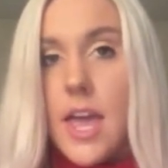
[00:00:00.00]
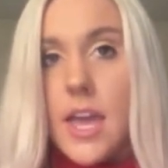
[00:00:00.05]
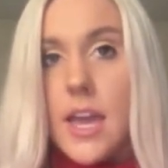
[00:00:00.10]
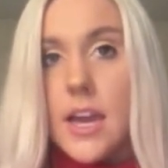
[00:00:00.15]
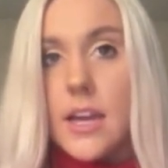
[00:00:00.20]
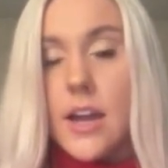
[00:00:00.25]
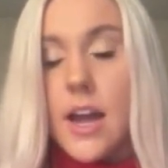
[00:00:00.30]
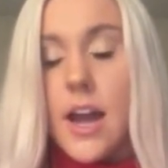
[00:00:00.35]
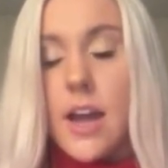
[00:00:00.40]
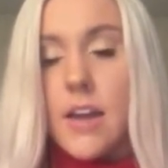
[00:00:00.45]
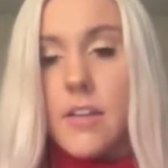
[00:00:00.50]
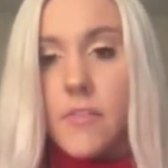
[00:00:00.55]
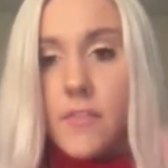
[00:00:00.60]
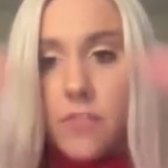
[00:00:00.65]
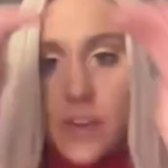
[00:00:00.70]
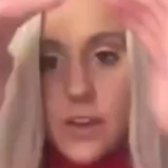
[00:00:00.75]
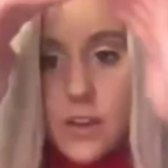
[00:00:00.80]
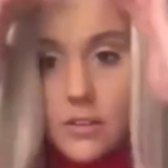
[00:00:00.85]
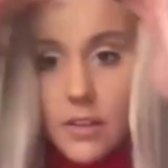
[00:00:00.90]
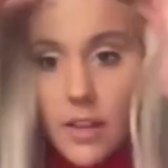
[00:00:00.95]
And I
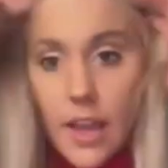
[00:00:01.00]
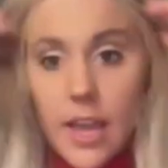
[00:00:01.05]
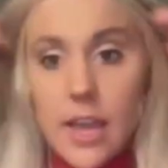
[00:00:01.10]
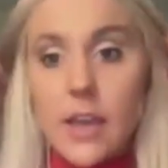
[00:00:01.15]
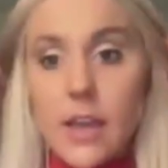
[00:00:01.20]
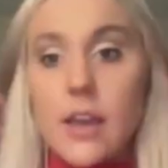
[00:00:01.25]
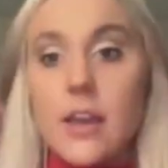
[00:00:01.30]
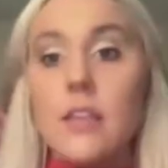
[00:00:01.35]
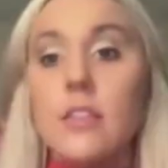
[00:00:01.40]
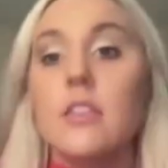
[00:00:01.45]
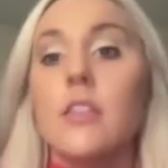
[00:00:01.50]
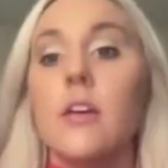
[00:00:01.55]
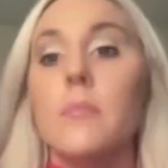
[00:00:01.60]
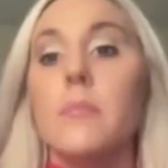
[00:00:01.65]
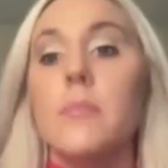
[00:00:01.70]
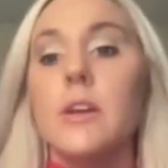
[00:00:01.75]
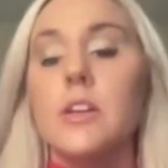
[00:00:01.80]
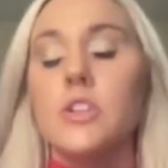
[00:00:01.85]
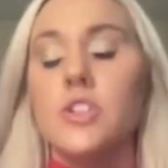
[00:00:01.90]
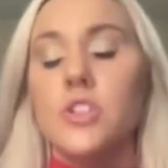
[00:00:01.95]
feel like the
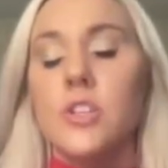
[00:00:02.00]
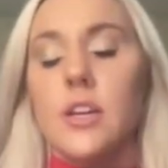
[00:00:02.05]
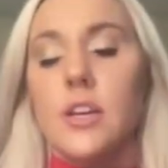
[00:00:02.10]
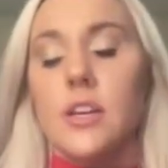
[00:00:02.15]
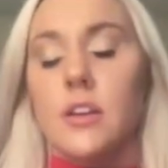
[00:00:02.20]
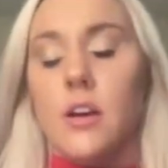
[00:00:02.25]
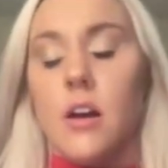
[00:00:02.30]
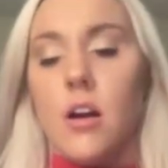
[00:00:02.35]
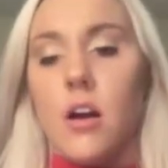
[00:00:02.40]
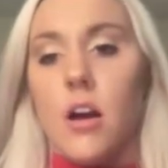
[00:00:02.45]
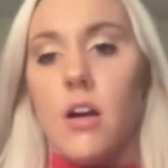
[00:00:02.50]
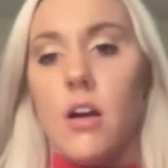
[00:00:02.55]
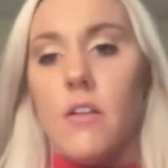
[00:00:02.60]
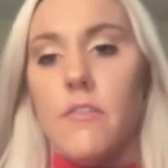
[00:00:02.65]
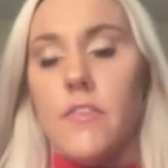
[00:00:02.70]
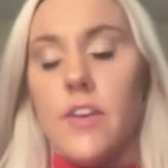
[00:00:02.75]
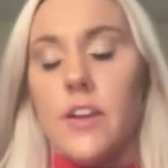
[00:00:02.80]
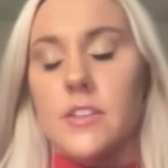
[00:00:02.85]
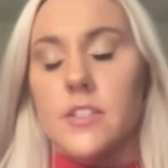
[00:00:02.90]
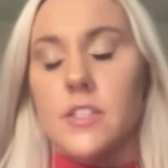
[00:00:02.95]
Michigan
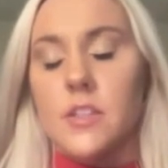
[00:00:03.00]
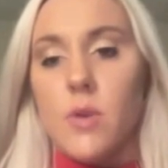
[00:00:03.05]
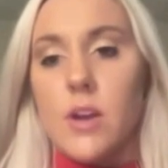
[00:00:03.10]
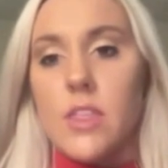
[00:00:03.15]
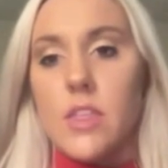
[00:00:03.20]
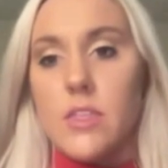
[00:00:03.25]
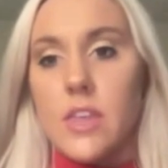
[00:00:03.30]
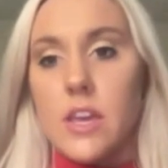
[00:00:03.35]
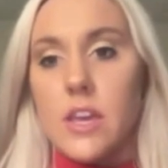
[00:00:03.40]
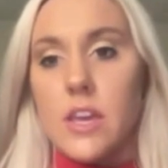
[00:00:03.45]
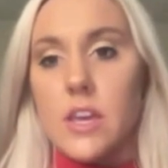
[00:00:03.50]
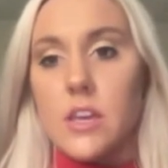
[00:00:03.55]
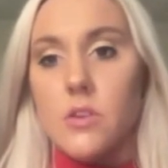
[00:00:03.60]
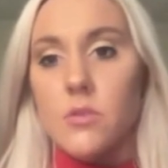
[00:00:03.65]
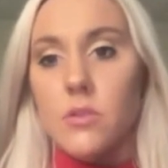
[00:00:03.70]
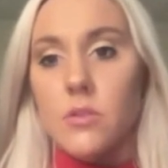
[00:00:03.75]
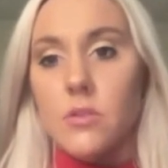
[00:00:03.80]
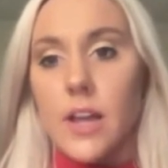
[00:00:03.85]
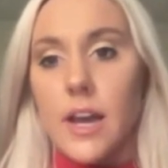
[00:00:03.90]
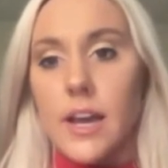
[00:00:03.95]
offense, the way that they
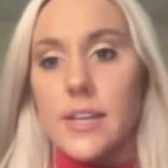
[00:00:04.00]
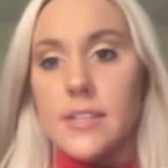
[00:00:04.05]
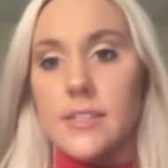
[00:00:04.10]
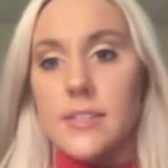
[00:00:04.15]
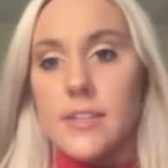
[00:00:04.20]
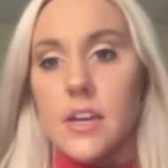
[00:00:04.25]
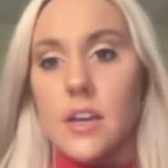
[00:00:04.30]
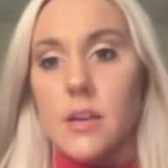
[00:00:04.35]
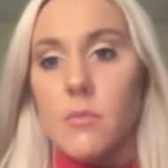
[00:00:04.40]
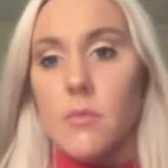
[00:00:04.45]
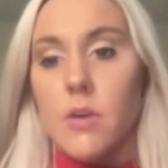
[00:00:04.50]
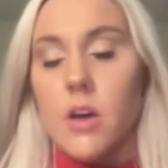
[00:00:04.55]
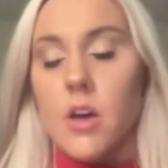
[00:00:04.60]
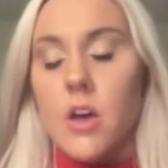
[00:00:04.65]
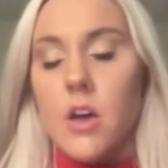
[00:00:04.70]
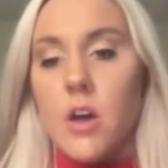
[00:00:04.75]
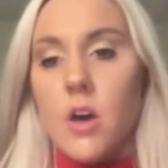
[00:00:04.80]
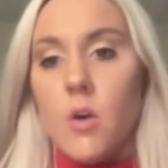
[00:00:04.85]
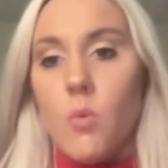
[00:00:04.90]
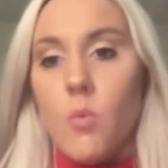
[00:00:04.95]
utilized him
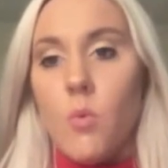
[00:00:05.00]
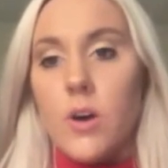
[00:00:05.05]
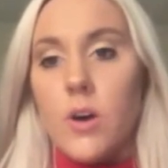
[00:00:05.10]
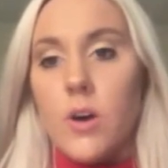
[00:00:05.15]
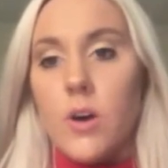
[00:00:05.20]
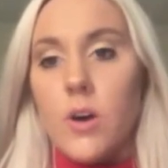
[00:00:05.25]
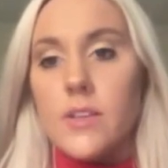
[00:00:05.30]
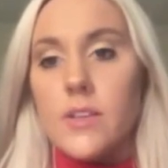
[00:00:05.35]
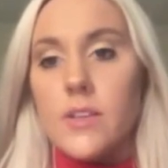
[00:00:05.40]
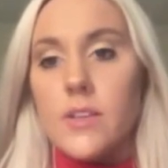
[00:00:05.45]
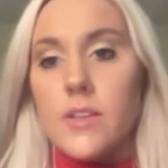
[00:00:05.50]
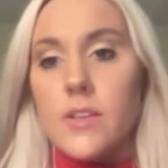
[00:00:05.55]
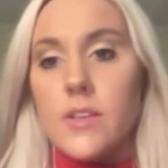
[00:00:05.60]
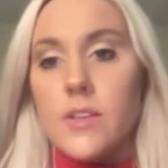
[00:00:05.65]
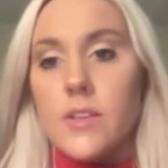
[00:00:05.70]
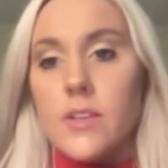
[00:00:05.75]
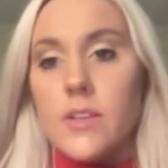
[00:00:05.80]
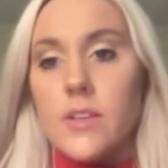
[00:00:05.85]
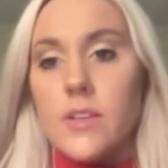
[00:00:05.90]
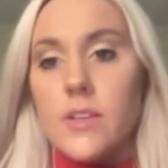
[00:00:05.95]
was
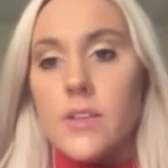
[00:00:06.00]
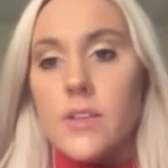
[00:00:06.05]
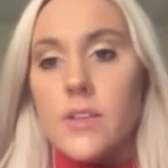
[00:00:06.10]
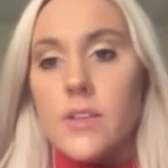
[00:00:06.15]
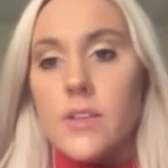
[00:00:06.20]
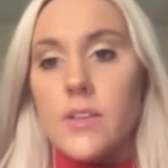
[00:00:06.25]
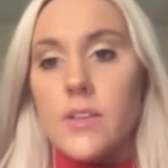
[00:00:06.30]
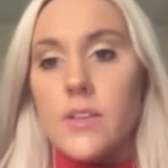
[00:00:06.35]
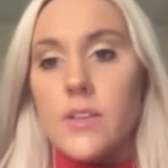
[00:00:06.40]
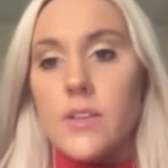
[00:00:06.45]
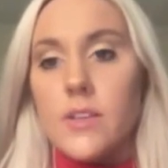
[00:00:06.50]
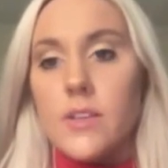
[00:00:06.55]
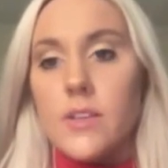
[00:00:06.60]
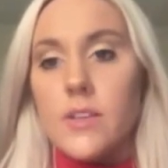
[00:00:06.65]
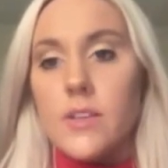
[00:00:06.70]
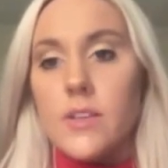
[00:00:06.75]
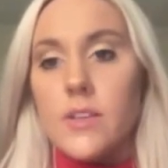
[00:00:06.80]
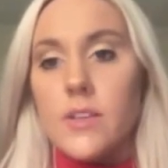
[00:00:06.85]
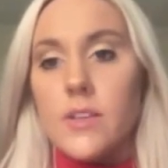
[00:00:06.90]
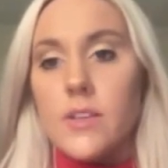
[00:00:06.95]
they had Blake
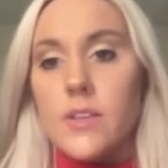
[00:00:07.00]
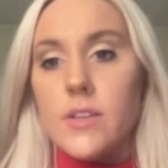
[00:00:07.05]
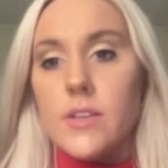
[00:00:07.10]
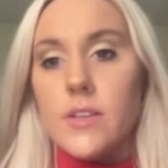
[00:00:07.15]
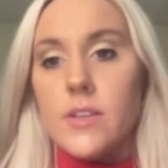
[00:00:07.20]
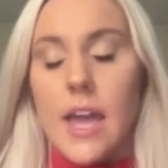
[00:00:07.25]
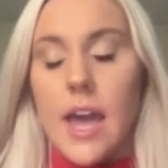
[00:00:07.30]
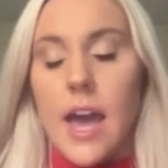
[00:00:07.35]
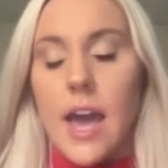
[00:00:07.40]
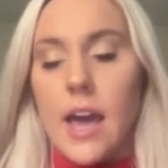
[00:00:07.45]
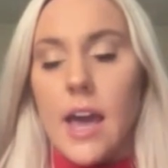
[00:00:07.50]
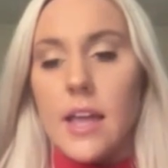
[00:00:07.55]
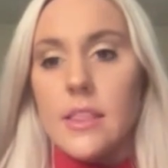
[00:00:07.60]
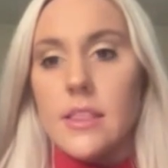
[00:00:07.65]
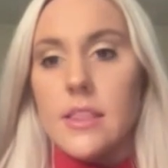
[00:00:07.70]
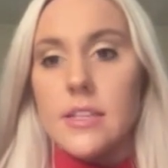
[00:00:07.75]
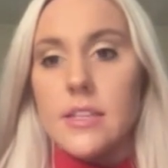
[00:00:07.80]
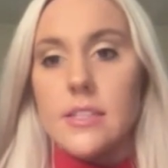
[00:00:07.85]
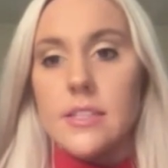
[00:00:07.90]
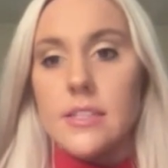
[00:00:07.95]
Corum. Like they
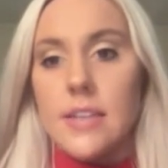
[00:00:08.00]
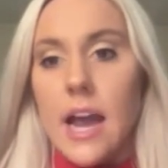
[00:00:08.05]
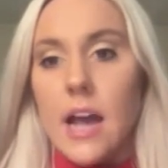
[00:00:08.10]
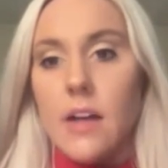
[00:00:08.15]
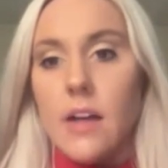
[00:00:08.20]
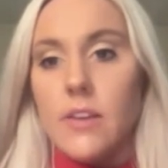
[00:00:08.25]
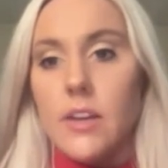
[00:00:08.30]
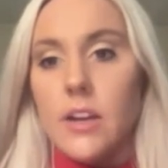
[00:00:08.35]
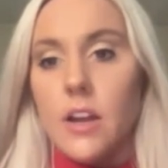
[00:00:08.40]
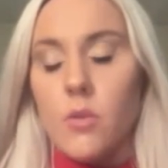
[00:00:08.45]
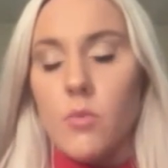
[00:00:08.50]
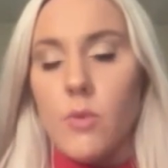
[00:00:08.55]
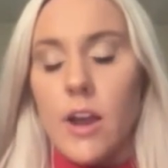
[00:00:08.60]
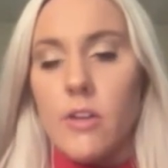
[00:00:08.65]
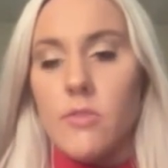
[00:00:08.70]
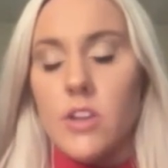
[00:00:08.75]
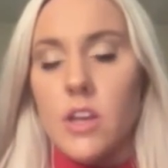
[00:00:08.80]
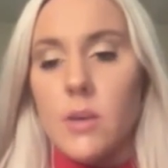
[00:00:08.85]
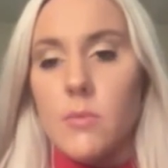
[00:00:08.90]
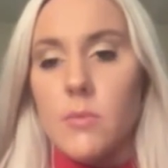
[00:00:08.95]
had this talent
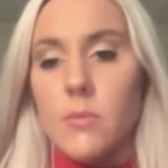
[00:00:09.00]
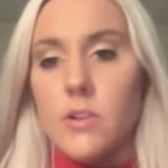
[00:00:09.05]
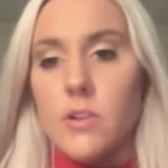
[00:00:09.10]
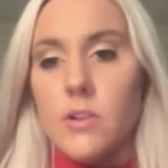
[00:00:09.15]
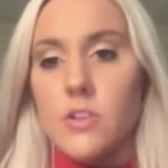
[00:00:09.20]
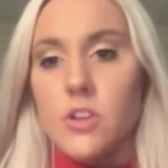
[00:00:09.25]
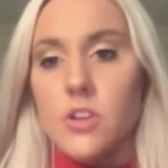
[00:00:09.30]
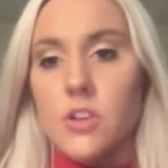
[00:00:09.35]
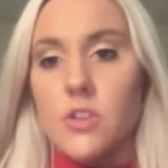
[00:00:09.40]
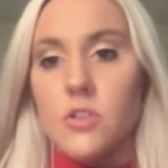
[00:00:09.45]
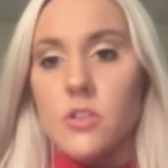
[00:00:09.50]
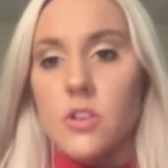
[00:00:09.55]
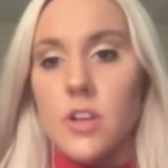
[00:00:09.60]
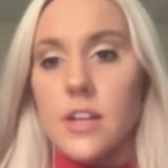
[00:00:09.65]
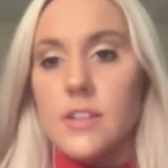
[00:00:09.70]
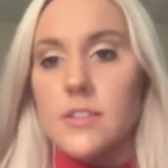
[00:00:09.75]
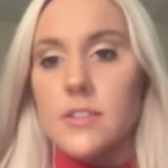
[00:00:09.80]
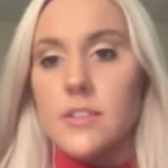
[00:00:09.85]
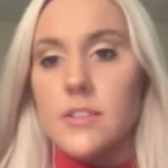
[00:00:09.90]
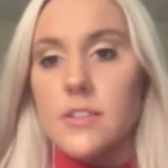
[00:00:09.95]
around him. And so
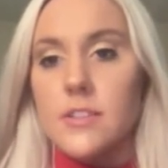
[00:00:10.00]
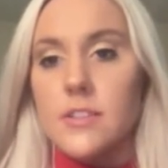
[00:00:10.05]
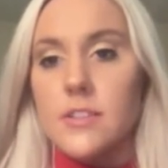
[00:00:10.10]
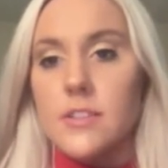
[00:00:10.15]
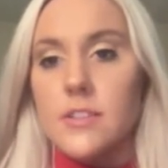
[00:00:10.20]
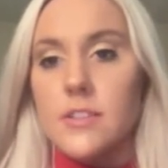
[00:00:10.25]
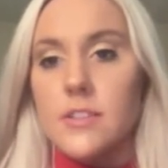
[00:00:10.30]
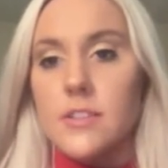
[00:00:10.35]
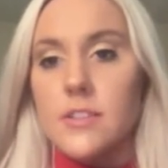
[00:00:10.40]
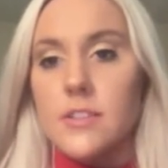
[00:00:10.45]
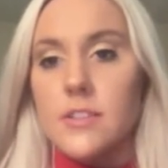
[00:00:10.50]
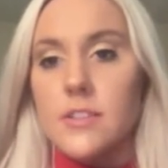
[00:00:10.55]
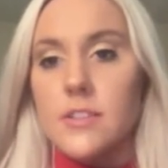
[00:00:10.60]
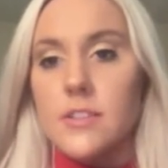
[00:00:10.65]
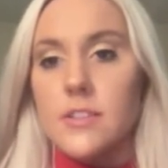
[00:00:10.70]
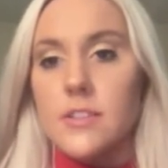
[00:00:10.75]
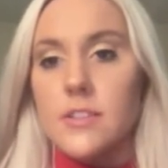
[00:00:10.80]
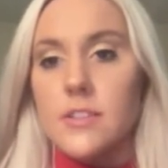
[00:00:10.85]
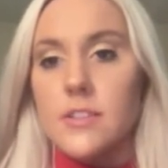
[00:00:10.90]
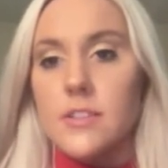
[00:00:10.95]
it's the same
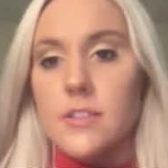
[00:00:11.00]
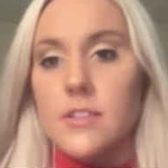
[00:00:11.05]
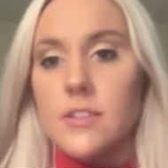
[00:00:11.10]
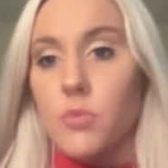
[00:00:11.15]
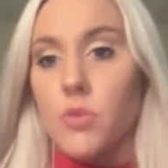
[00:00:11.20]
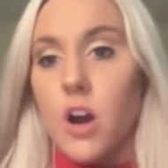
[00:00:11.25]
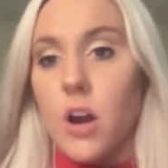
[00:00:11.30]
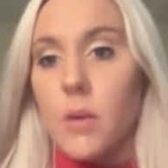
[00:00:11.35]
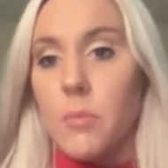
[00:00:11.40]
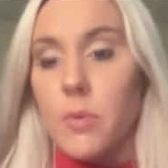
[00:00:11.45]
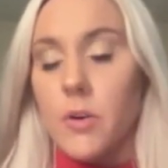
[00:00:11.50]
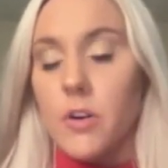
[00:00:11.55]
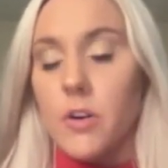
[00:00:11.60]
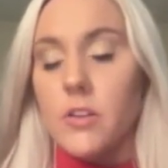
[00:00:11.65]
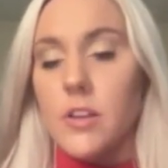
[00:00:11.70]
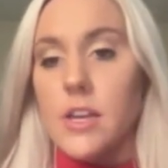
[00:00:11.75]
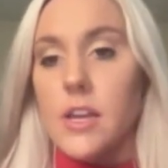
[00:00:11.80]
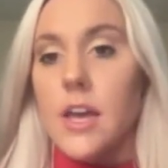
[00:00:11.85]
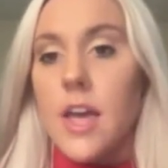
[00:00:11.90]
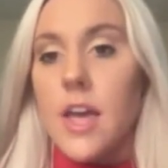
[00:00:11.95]
thing that happened to
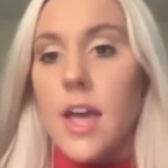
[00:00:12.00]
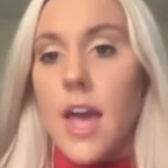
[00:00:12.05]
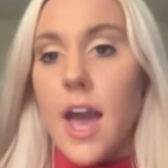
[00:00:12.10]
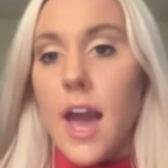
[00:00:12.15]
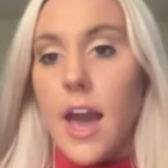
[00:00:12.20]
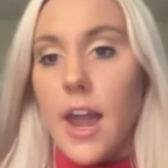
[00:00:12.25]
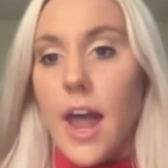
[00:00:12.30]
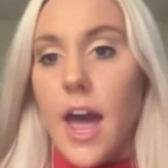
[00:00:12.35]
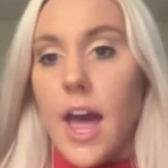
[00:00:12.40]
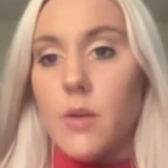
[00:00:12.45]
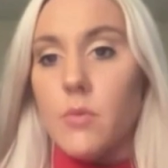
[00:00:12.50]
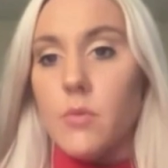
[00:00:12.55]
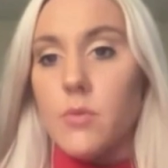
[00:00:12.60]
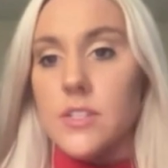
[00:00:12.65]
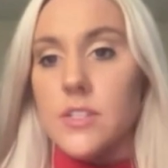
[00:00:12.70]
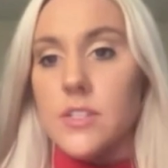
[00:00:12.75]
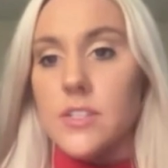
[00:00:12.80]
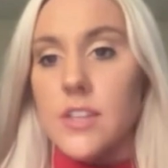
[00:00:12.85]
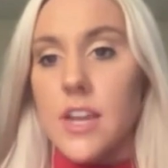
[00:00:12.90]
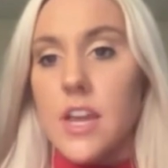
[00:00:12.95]
Brock Purdy at
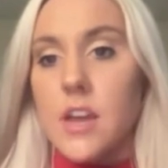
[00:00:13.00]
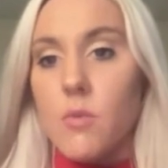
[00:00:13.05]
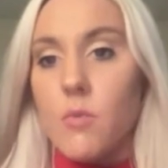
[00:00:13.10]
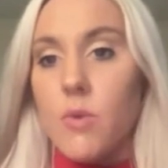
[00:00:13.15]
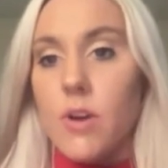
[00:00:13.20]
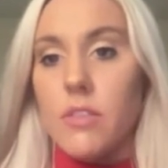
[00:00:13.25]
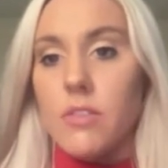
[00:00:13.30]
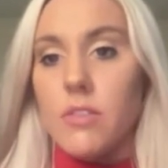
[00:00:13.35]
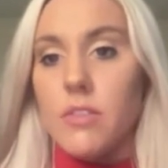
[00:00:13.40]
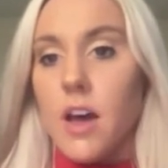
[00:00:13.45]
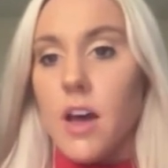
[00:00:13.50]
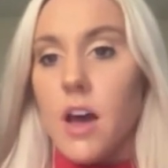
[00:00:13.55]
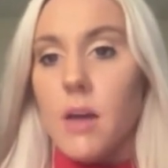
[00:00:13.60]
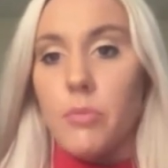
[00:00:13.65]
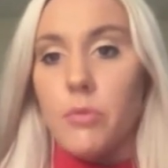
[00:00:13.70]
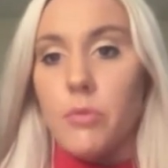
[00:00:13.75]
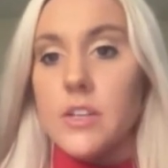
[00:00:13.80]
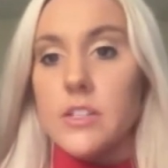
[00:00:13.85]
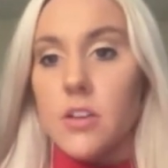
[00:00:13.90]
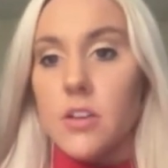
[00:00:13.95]
Iowa State with
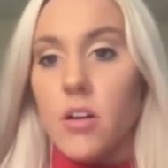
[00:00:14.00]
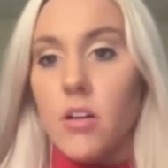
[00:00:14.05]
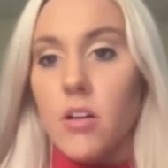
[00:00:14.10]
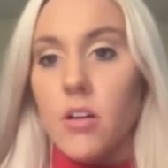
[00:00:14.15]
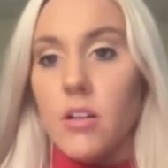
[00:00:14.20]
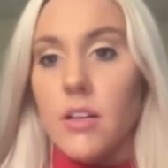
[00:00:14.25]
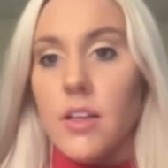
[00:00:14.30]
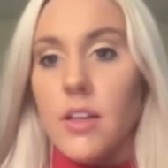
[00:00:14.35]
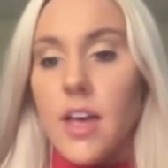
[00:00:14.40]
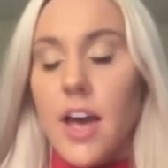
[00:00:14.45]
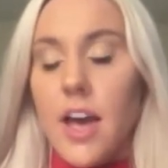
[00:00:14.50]
Breece Hall.